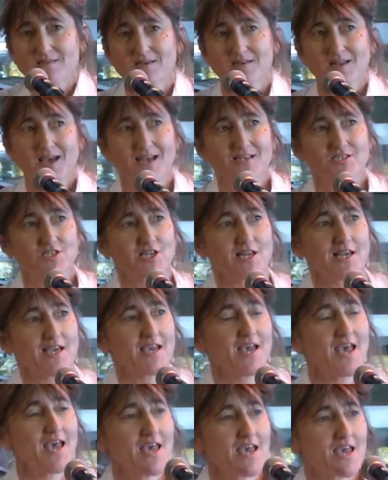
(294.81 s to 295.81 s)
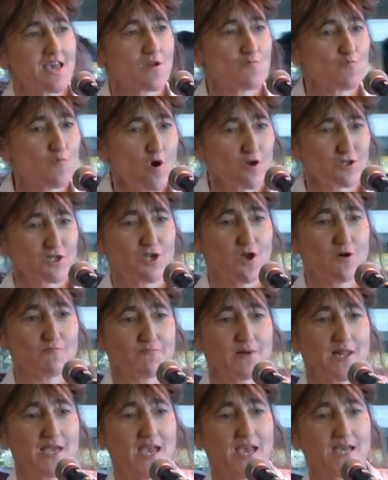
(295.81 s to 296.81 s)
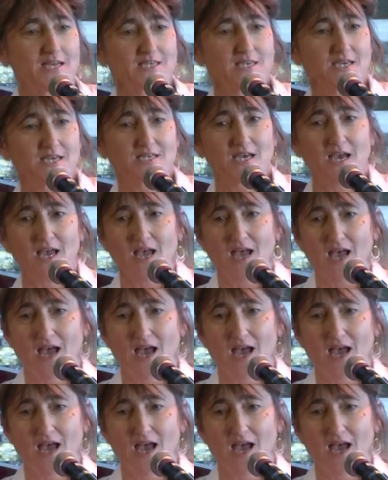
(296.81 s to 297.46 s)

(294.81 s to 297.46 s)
that actually it was complicated,